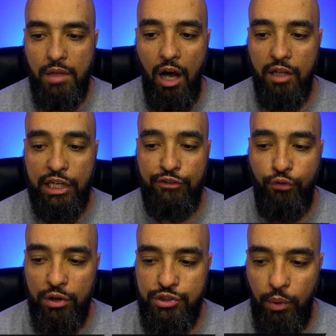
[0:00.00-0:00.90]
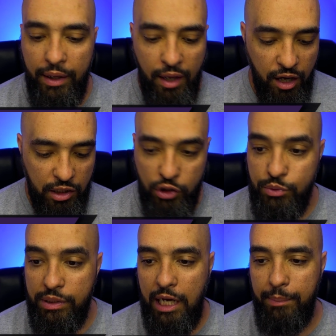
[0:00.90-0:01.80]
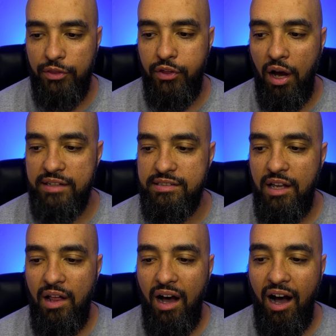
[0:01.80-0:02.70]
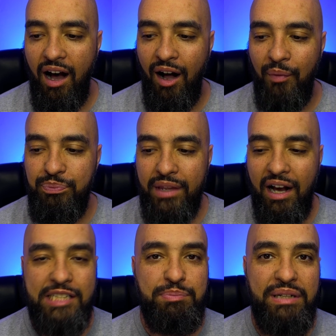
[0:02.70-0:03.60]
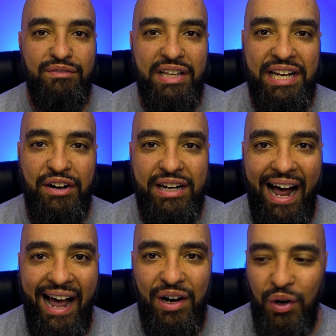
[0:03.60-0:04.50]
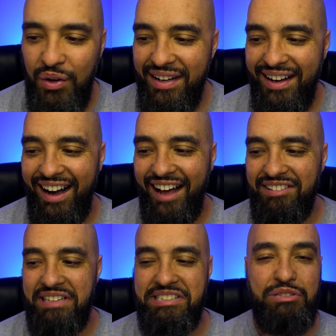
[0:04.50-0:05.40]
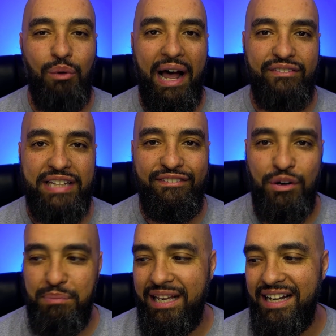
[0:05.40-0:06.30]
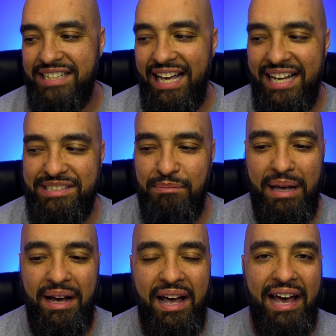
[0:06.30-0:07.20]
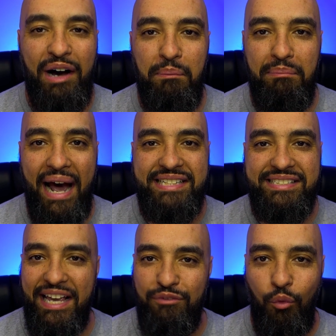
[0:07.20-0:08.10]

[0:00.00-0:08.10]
uh, looking forward to it. Closing with a couple of thoughts. Uh, husband of the year, Kyle, uh, lets his wife leave him because he has to help Mike save